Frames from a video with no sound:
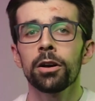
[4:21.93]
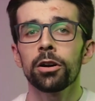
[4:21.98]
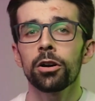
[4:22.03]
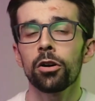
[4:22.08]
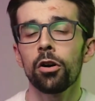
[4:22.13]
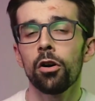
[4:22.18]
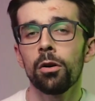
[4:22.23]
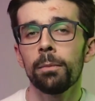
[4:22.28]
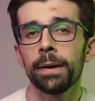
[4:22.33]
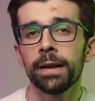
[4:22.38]

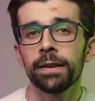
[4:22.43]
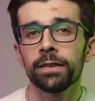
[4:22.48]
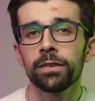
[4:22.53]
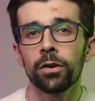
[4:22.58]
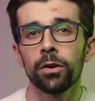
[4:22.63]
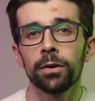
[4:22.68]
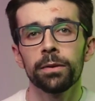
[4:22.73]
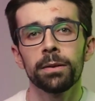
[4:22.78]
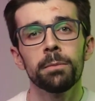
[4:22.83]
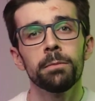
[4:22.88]
comment
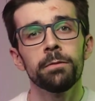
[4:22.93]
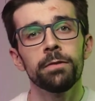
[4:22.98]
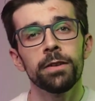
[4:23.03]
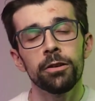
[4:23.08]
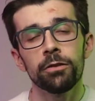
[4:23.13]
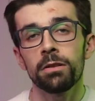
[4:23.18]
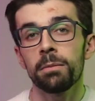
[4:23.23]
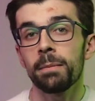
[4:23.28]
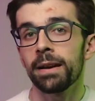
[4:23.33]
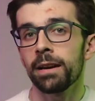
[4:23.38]
on them,
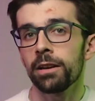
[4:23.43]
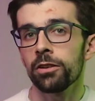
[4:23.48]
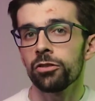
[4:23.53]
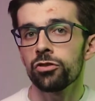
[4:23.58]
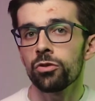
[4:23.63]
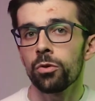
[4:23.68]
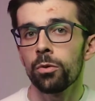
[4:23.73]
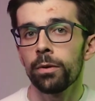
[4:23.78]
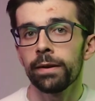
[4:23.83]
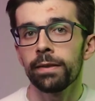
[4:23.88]
view them, and
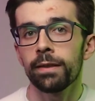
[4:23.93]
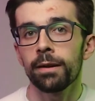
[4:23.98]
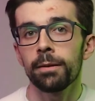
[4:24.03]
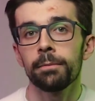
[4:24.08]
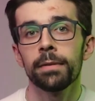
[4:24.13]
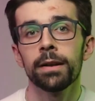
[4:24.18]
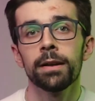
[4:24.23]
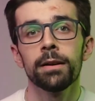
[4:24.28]
enjoy them.